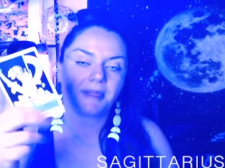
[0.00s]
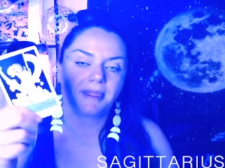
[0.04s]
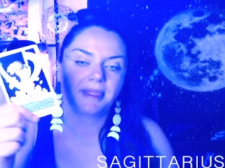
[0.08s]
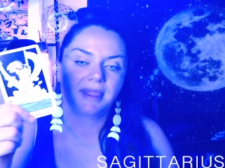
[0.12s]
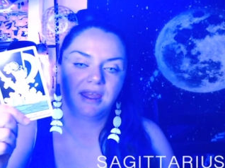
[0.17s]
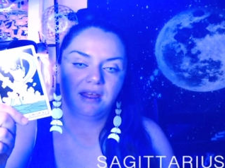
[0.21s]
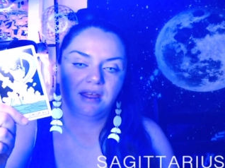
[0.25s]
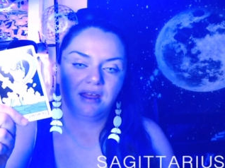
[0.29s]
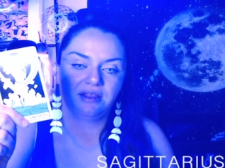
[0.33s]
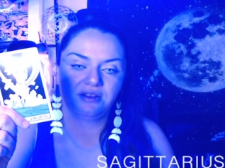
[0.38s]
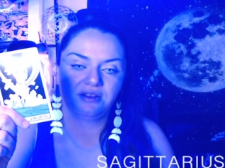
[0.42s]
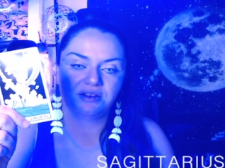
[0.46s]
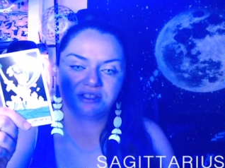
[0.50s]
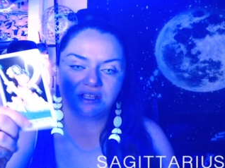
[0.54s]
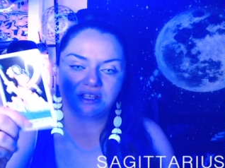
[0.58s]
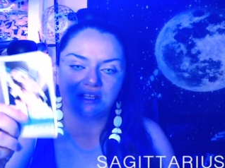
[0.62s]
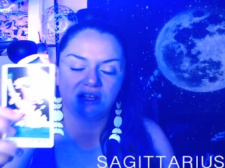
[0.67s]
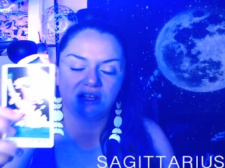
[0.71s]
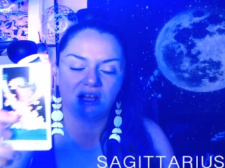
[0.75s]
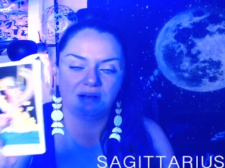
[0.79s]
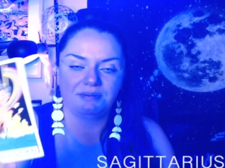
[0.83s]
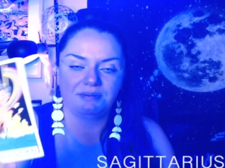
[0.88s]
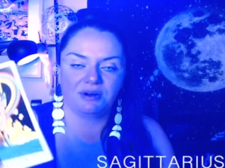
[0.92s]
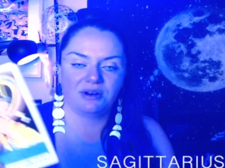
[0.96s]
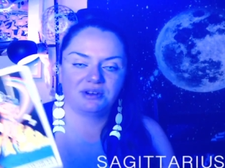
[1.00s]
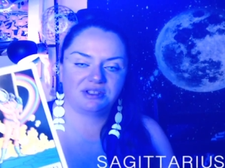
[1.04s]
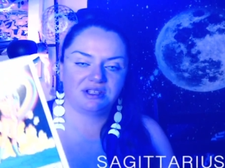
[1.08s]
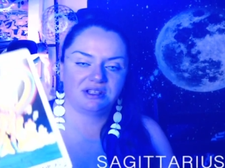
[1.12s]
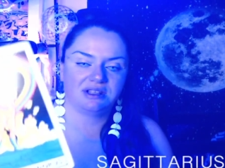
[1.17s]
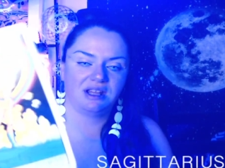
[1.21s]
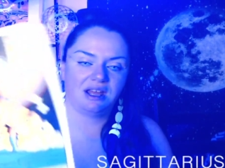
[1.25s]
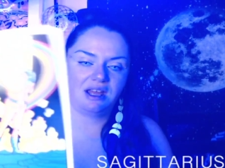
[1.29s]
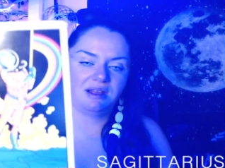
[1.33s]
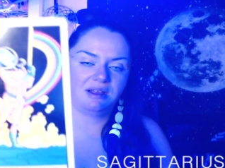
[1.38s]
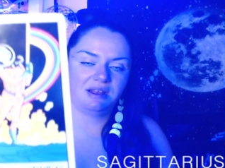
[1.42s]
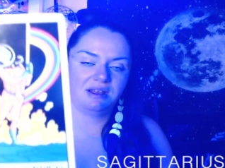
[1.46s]
And there's a young person
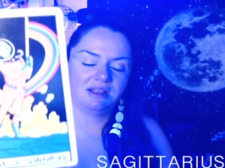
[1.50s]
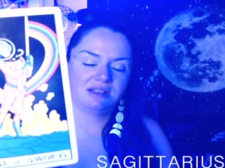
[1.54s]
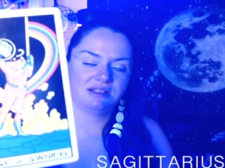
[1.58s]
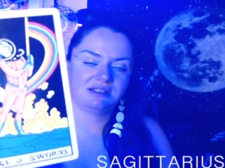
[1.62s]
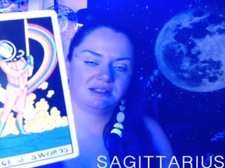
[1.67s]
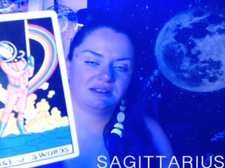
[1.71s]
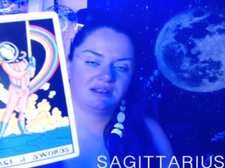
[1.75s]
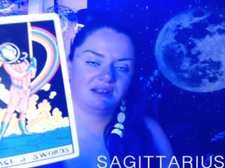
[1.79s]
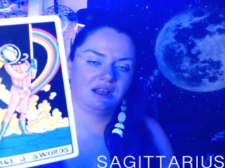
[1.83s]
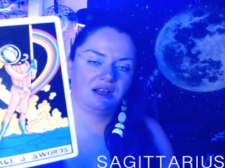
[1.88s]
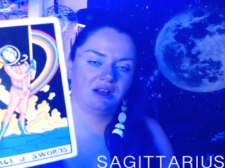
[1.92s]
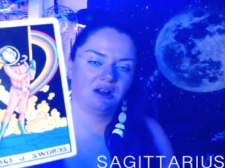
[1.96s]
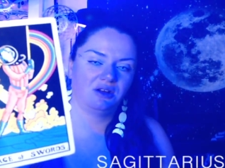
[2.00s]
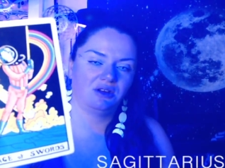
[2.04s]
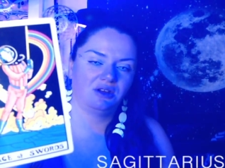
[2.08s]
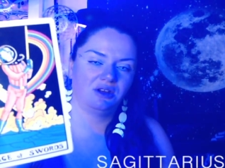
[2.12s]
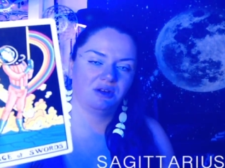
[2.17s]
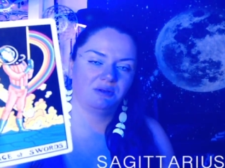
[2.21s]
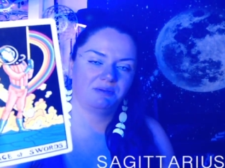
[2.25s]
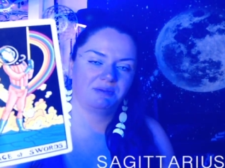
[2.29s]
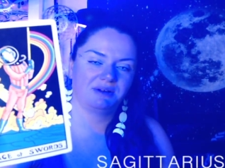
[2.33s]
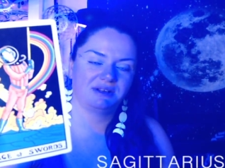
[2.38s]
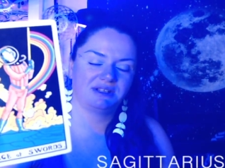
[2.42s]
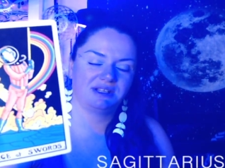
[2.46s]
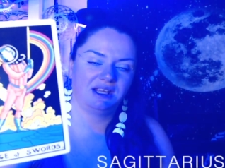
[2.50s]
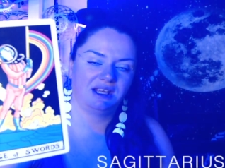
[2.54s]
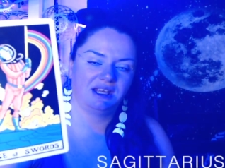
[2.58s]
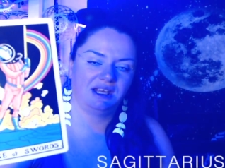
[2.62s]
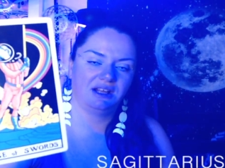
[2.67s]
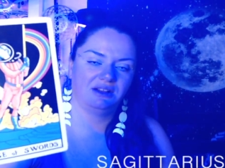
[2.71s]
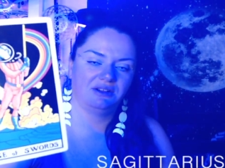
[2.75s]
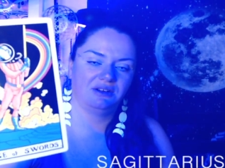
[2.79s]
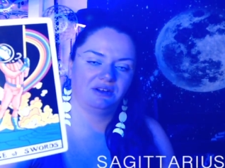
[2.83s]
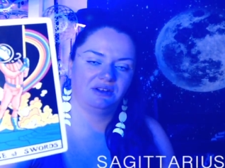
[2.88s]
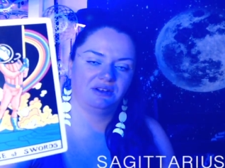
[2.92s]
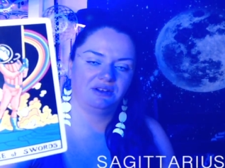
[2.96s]
that is, you know, you
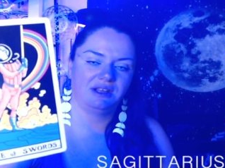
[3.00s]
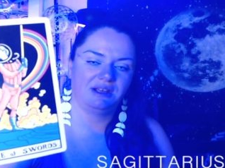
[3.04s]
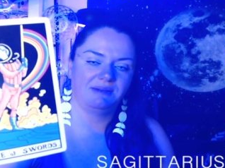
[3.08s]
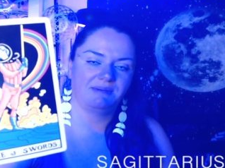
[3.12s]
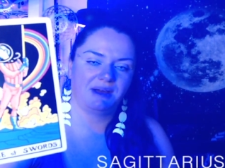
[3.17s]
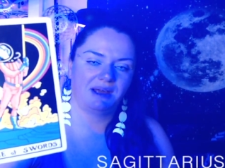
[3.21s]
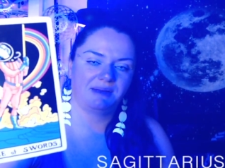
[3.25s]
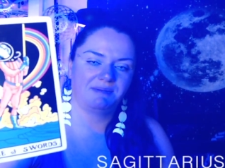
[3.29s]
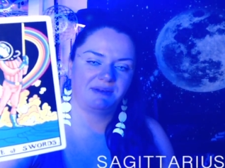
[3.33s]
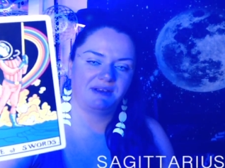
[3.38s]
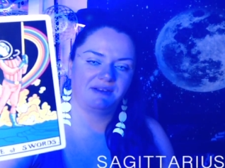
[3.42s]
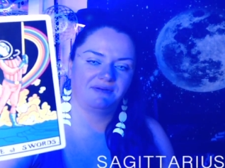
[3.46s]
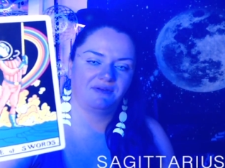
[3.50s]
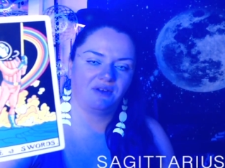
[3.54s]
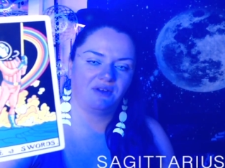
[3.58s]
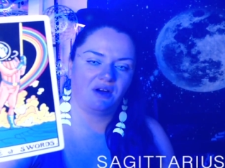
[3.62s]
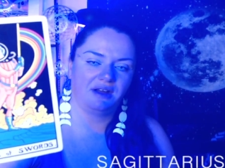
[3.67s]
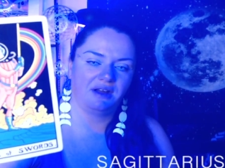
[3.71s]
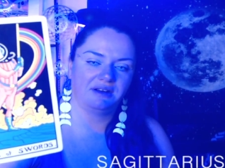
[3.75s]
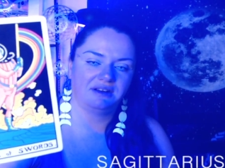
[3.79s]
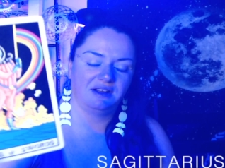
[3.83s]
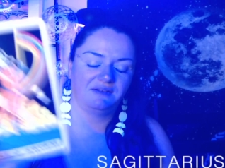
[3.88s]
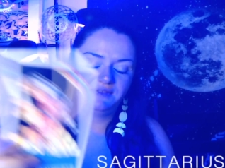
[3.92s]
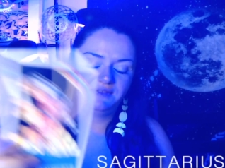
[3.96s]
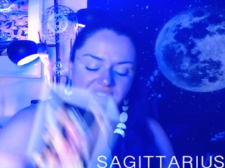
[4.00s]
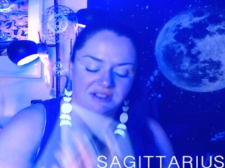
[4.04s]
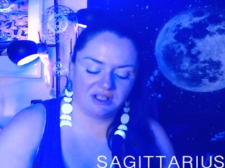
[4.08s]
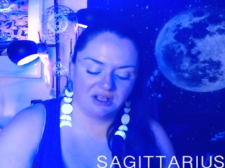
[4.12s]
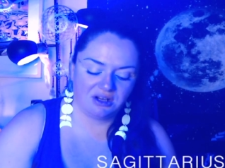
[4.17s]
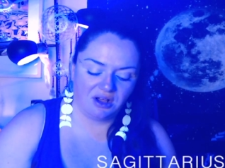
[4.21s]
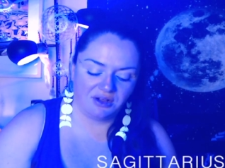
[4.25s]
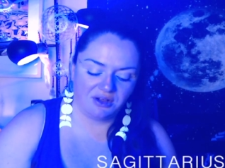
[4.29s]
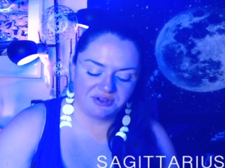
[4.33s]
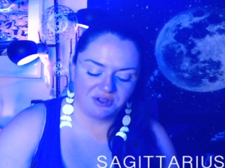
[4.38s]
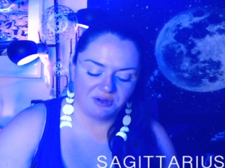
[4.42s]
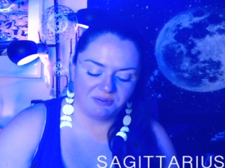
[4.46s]
particularly might be fond of. This could
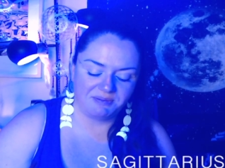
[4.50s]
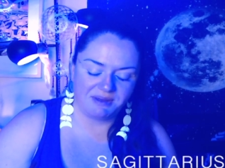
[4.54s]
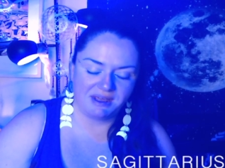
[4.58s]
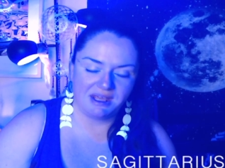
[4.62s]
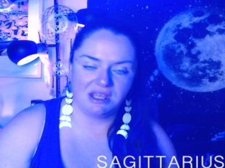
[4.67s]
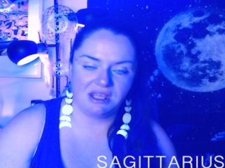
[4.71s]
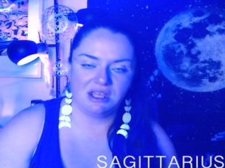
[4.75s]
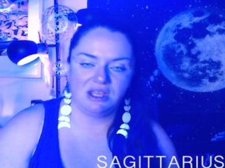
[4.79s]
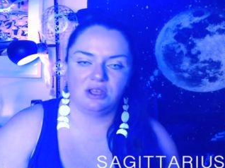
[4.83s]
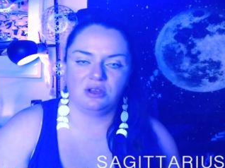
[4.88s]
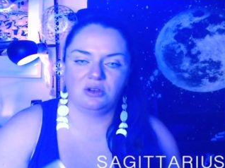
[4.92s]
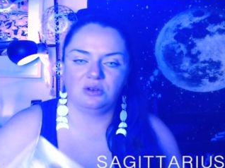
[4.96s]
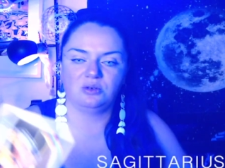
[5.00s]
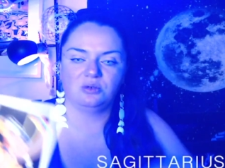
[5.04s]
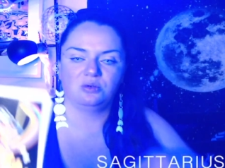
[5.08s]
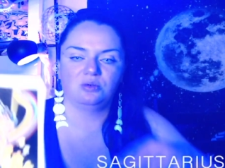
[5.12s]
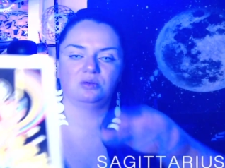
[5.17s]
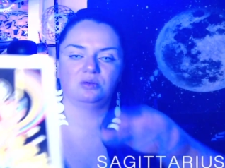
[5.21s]
also be you